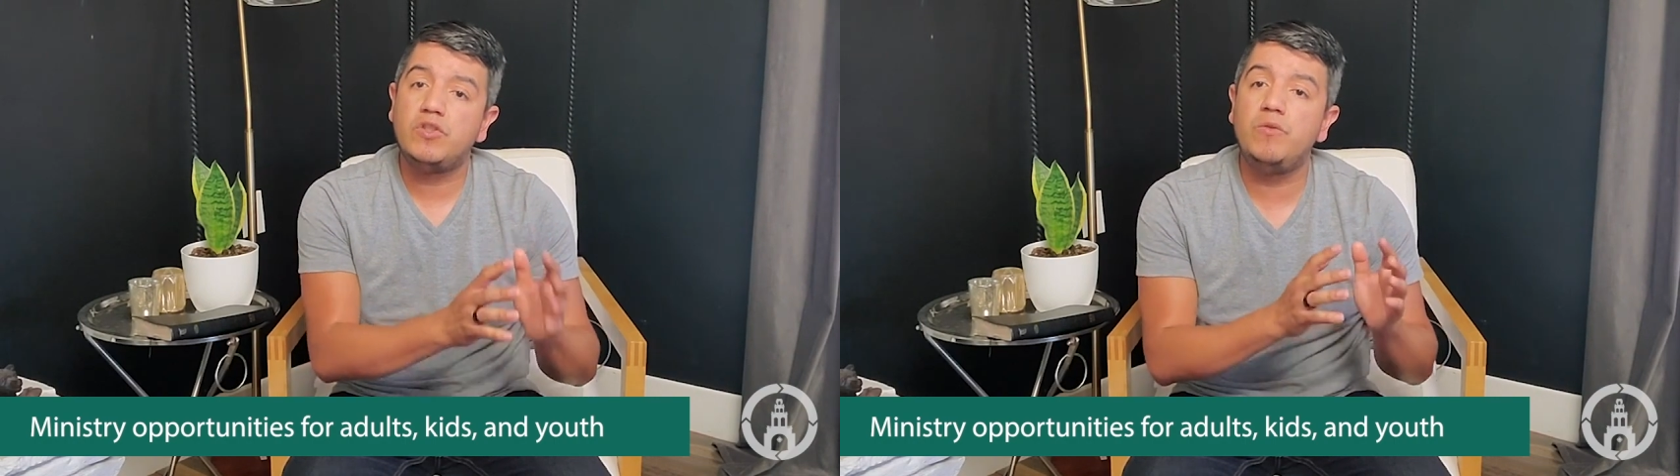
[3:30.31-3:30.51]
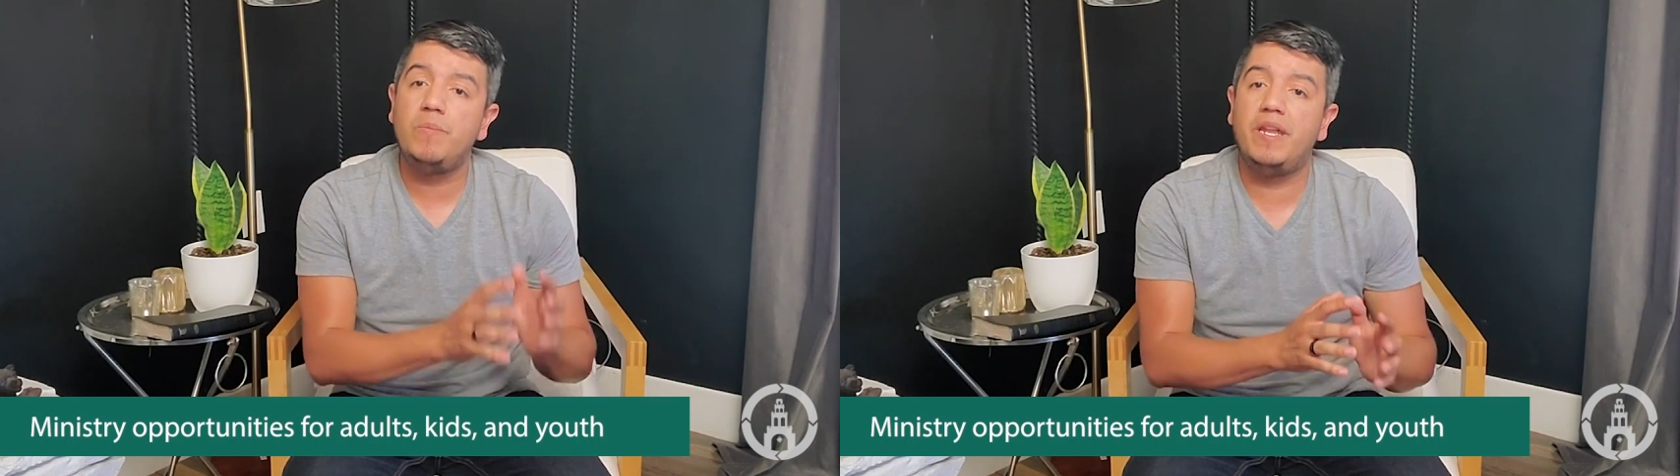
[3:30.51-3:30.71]

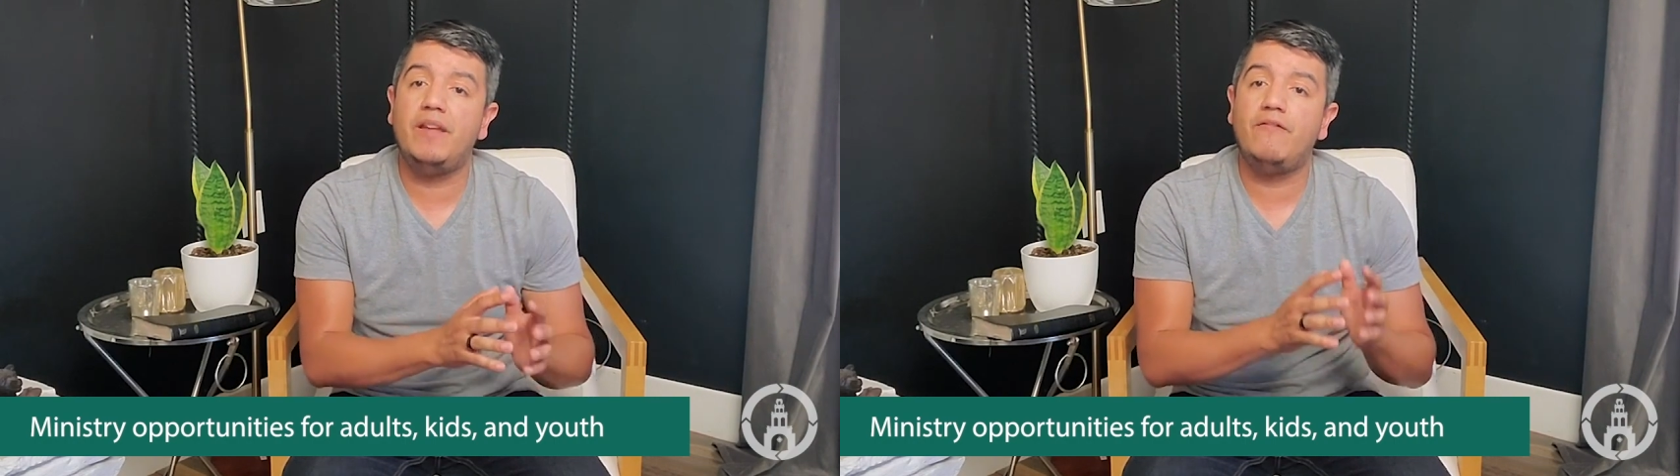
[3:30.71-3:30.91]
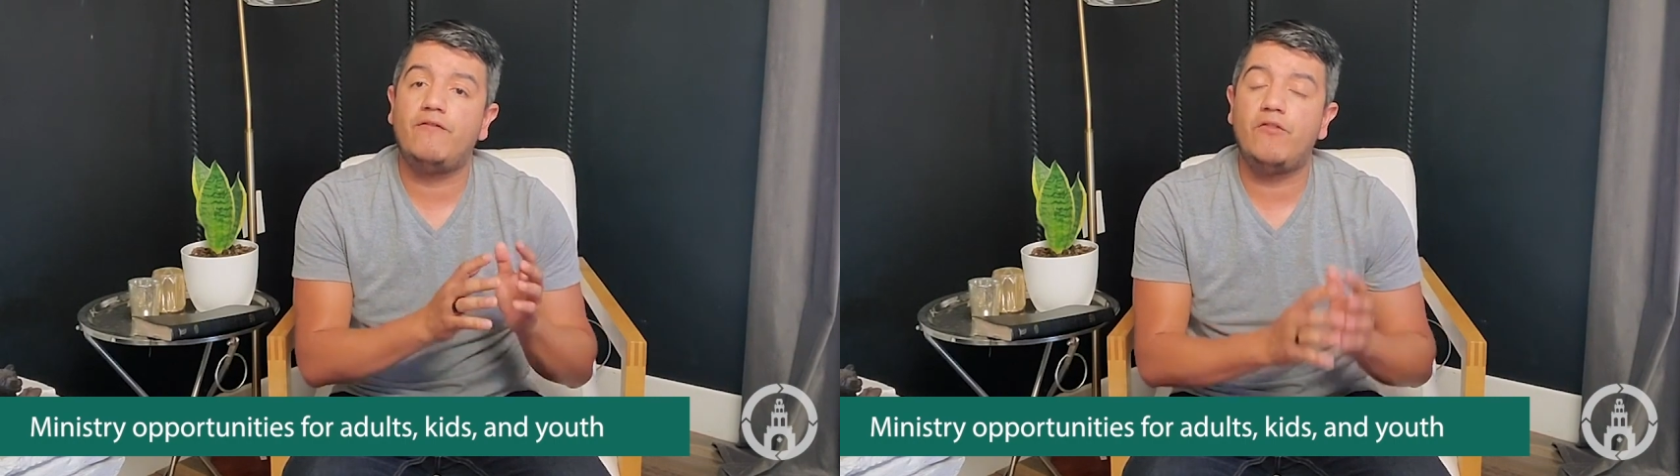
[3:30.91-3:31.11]

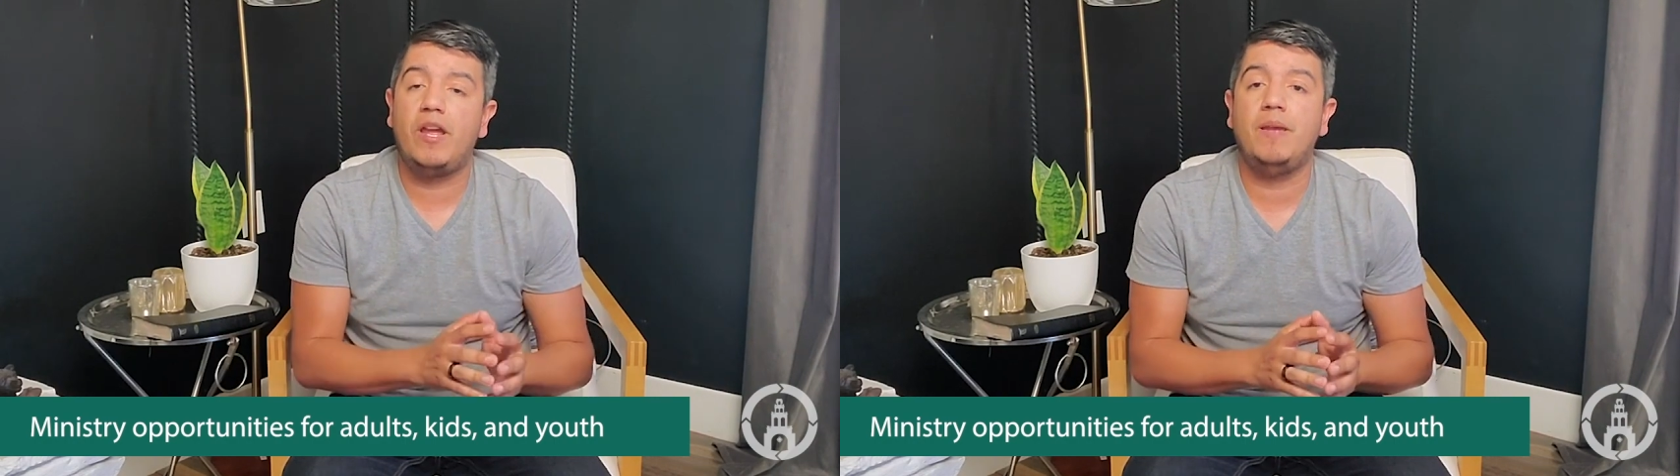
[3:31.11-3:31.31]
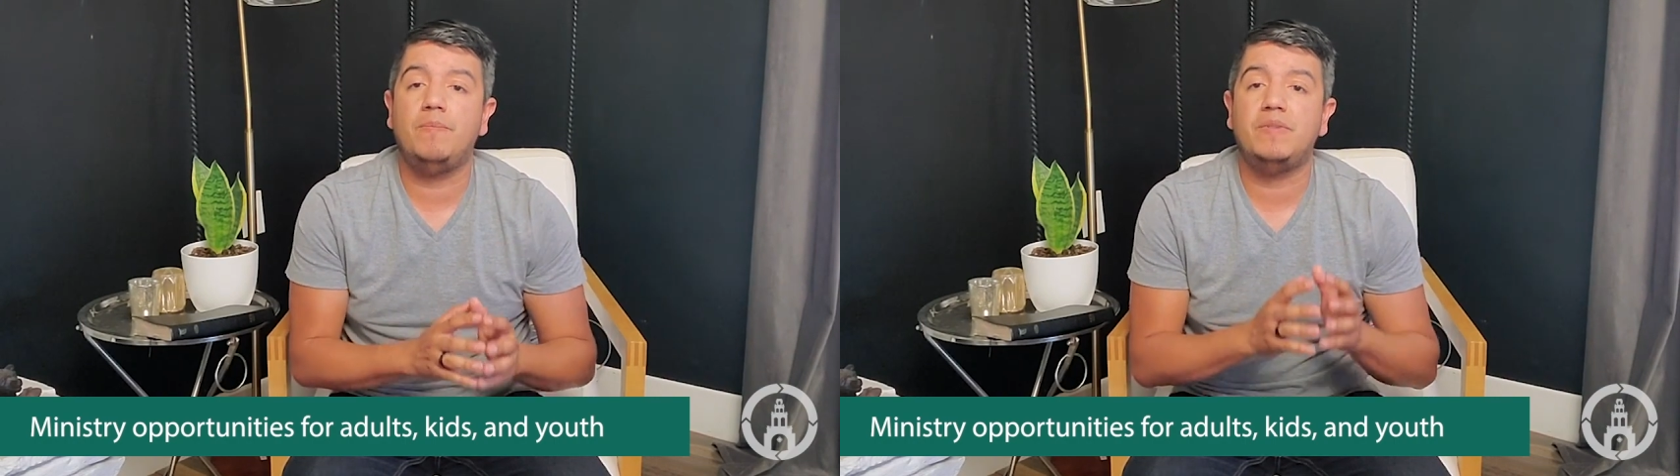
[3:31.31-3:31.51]
2-minute
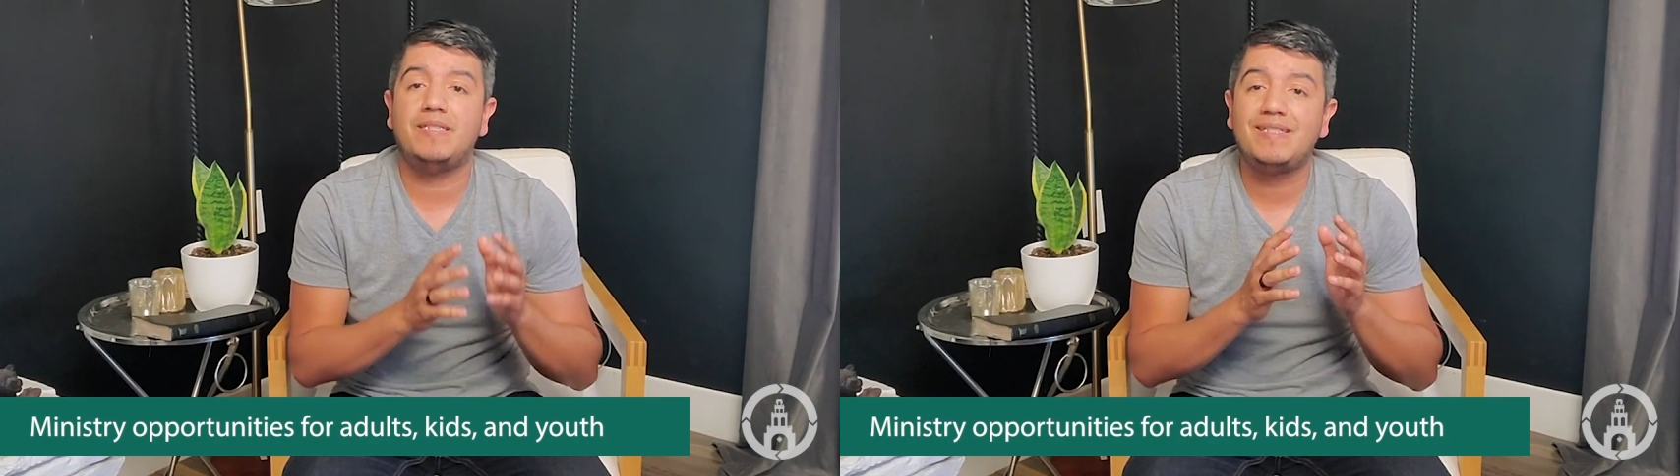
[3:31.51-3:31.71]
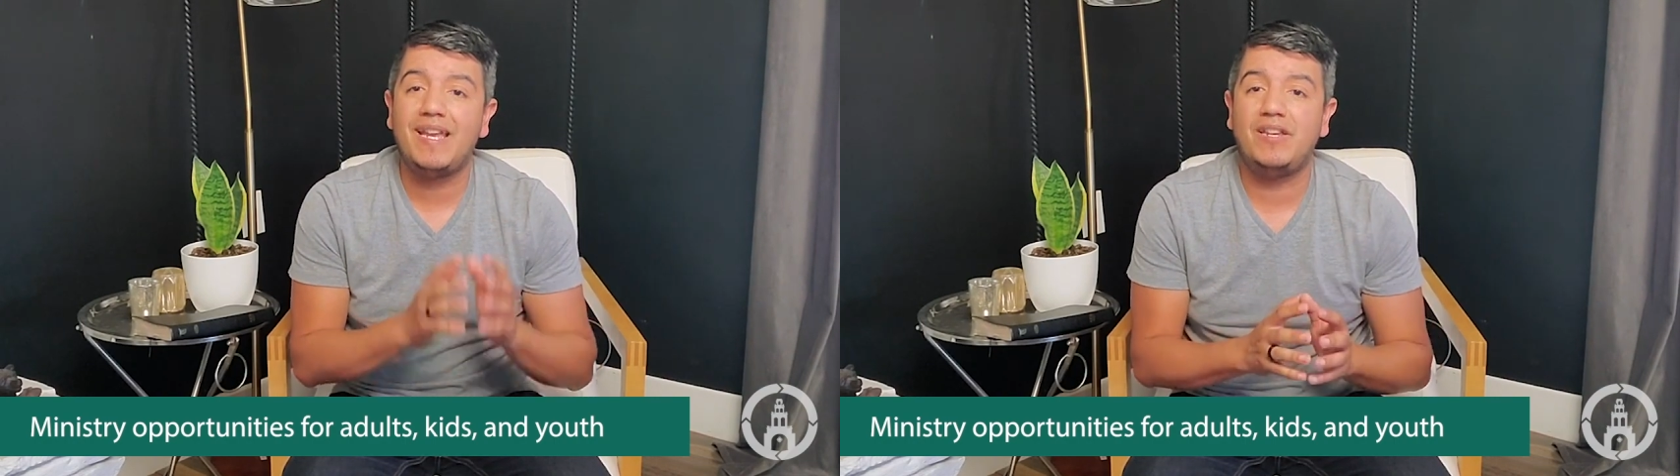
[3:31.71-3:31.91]
frame
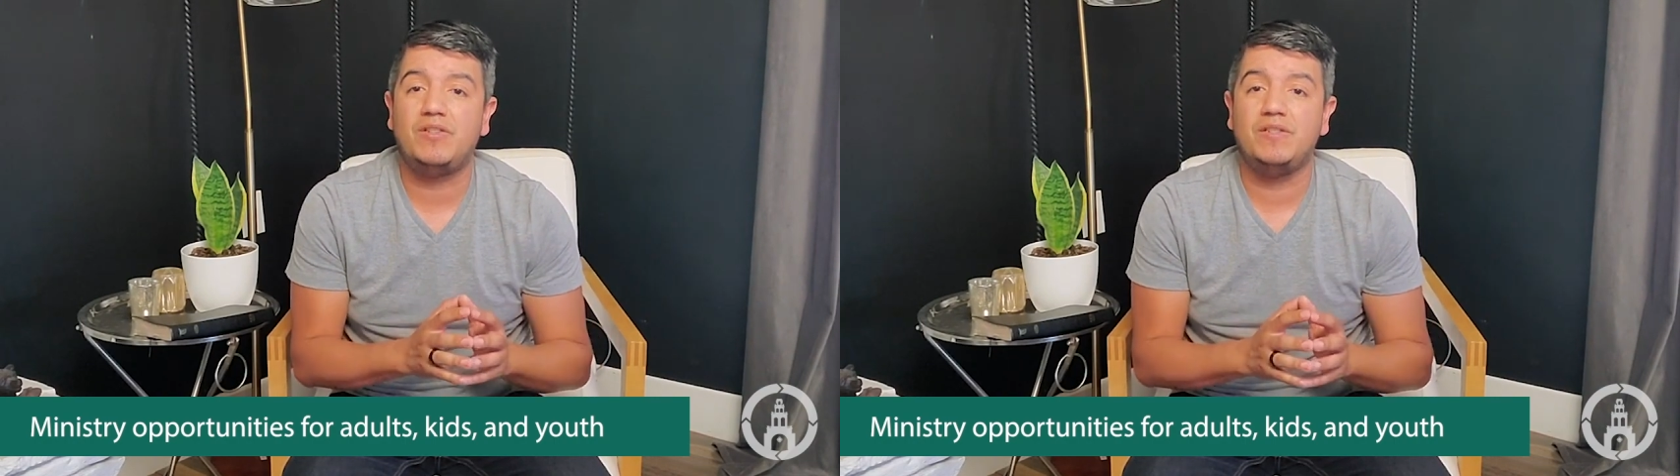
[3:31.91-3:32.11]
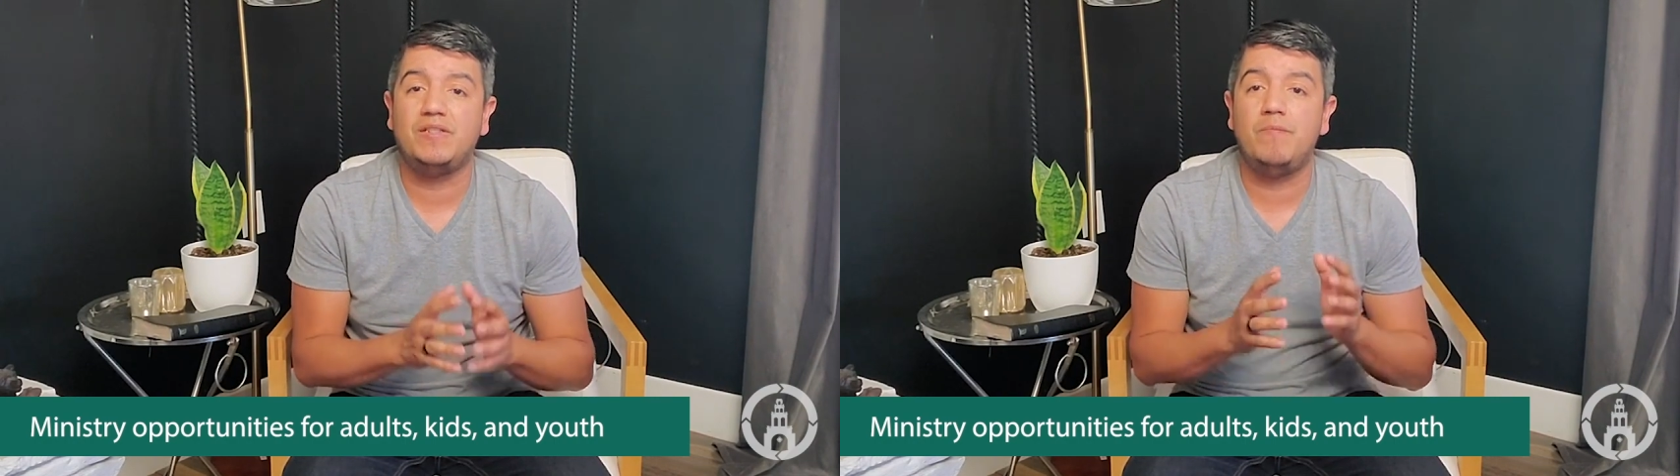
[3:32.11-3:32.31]
stations